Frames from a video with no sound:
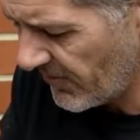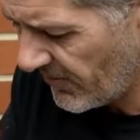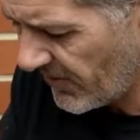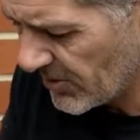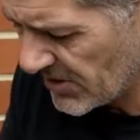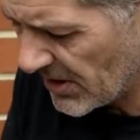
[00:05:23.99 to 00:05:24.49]

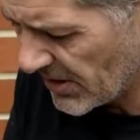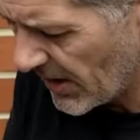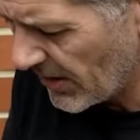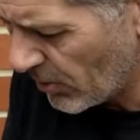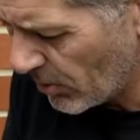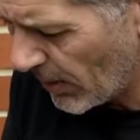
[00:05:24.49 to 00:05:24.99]
Feels like
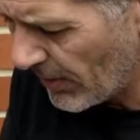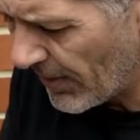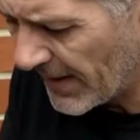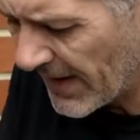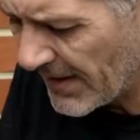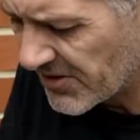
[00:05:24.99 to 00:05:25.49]
going all the way
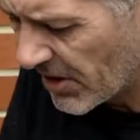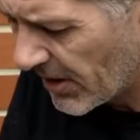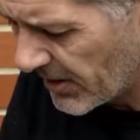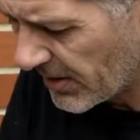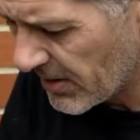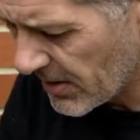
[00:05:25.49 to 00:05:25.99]
around the outside.
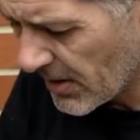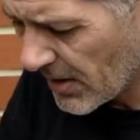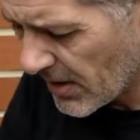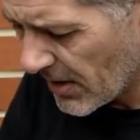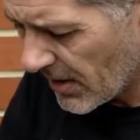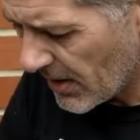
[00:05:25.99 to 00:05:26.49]

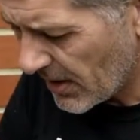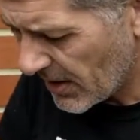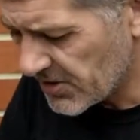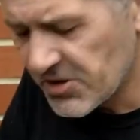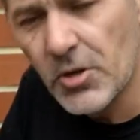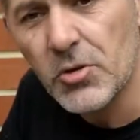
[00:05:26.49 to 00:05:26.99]

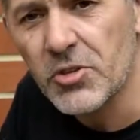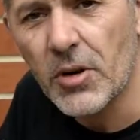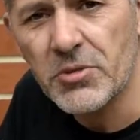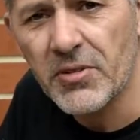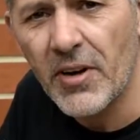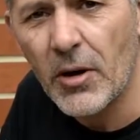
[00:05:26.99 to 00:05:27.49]
And 2
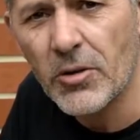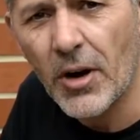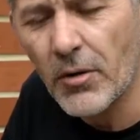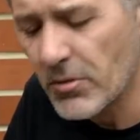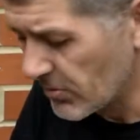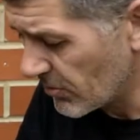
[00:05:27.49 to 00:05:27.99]
strips of Velcro,